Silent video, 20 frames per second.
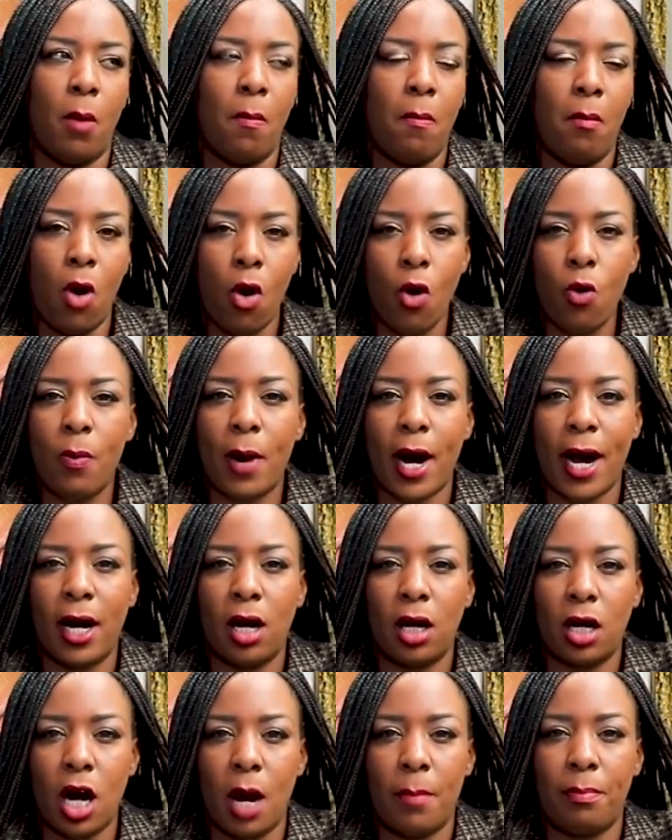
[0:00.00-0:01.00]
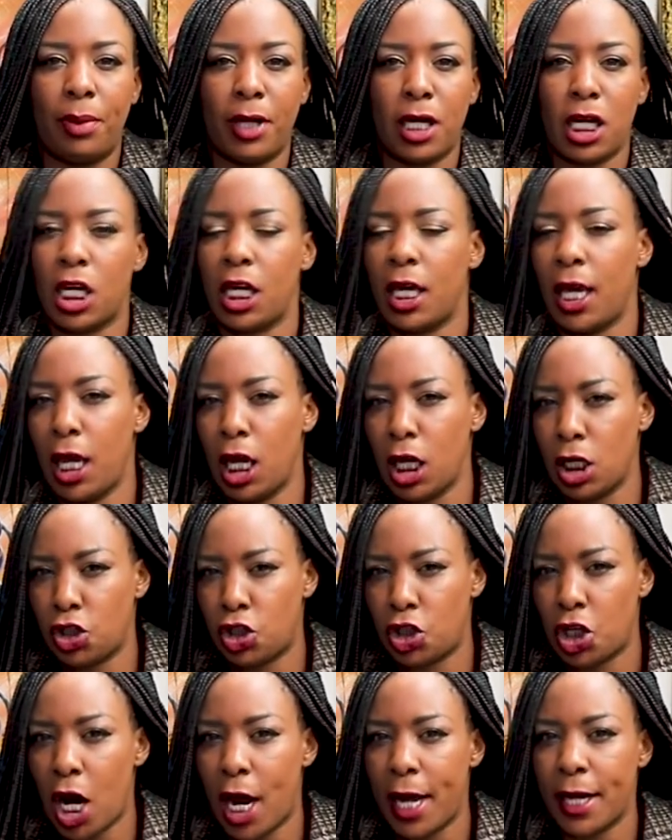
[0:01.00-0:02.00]
mobile company
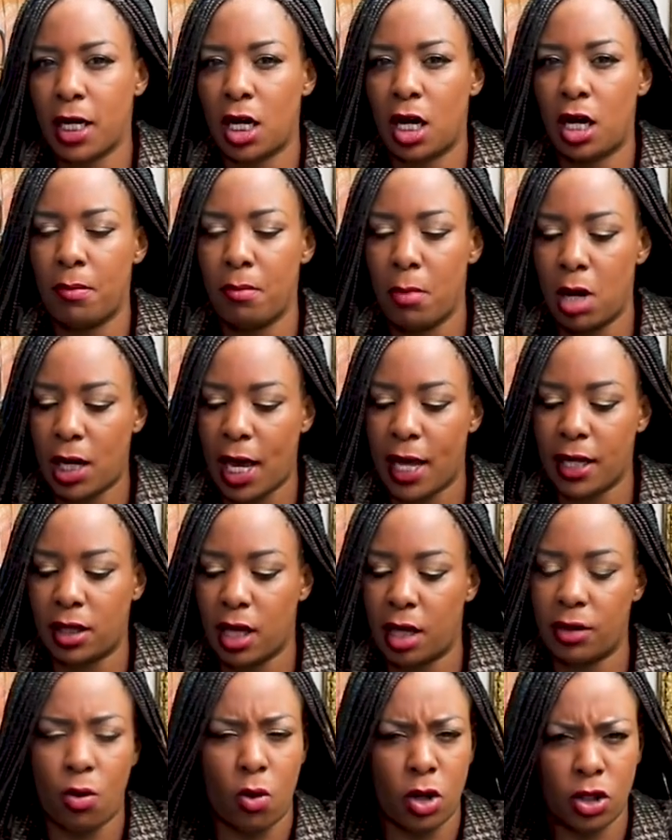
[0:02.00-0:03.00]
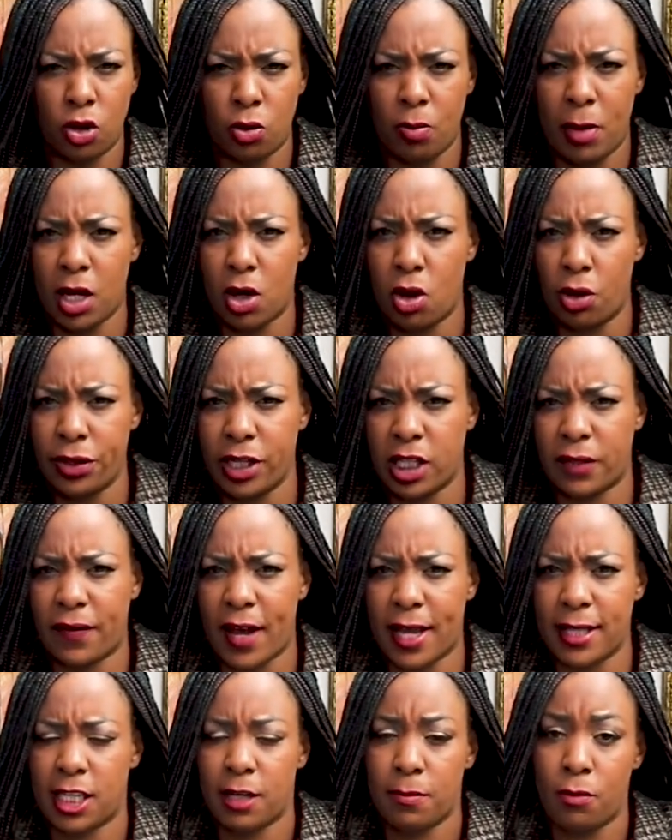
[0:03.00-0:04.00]
in China. They're the ones who make all these
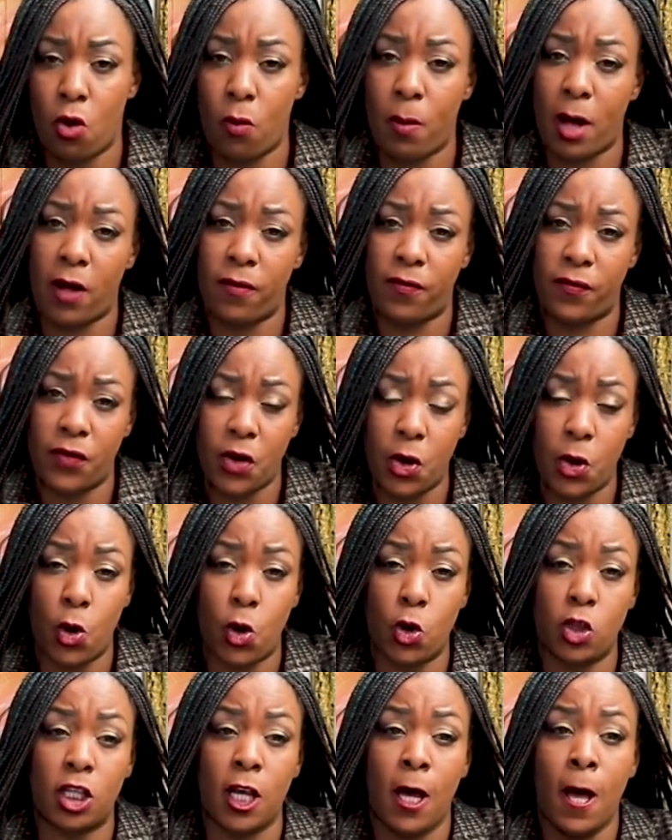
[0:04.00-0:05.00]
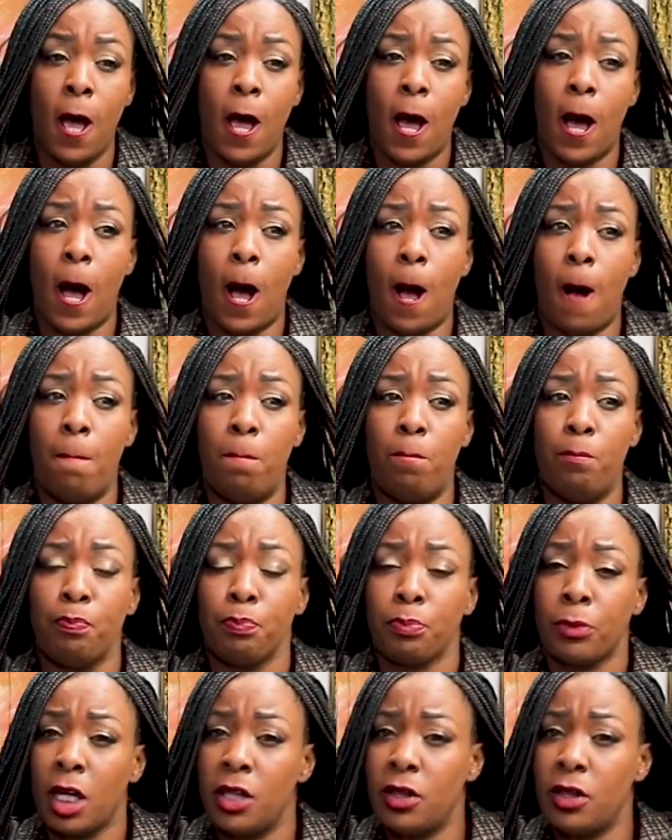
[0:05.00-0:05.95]
fancy mobile phones. I